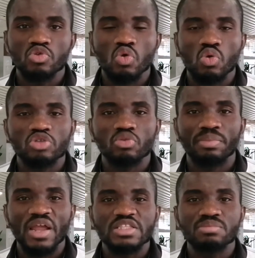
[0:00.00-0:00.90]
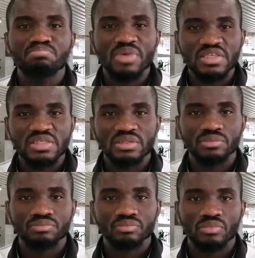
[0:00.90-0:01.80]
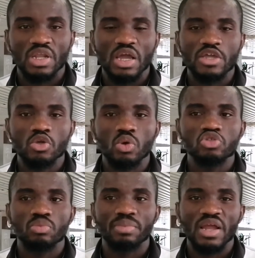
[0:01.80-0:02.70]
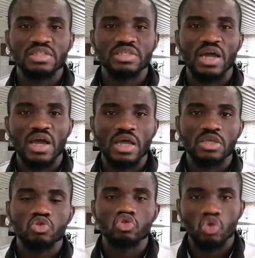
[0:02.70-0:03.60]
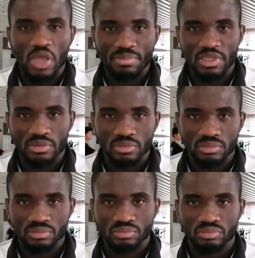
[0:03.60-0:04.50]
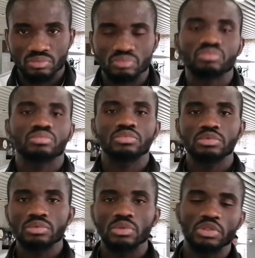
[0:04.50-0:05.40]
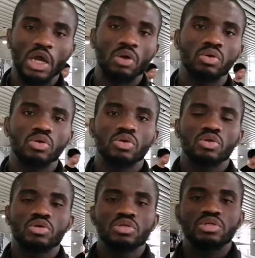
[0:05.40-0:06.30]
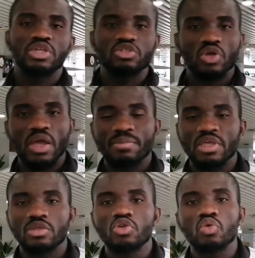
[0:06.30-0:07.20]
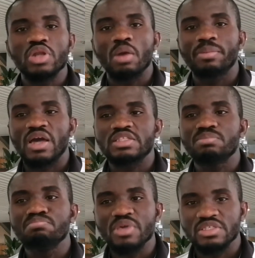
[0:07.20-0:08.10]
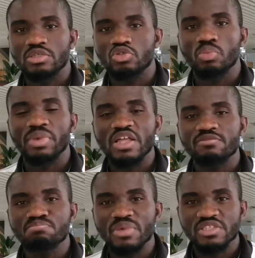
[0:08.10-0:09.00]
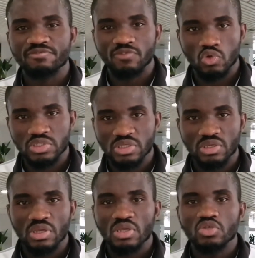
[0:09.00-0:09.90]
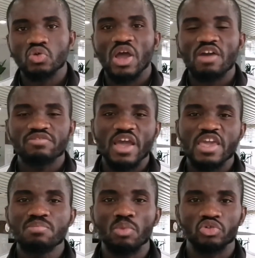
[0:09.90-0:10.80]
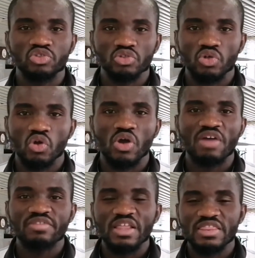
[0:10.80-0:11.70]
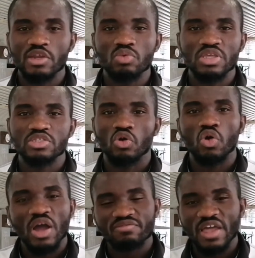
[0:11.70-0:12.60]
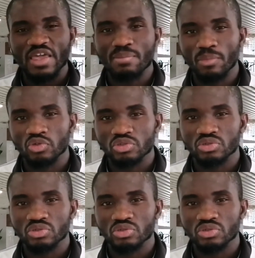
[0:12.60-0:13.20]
want to plant maize and you want to plant soybean. Now, the soybean, you will not plant maize, you plant maize first. So after a month, or after 3 weeks, or after a month,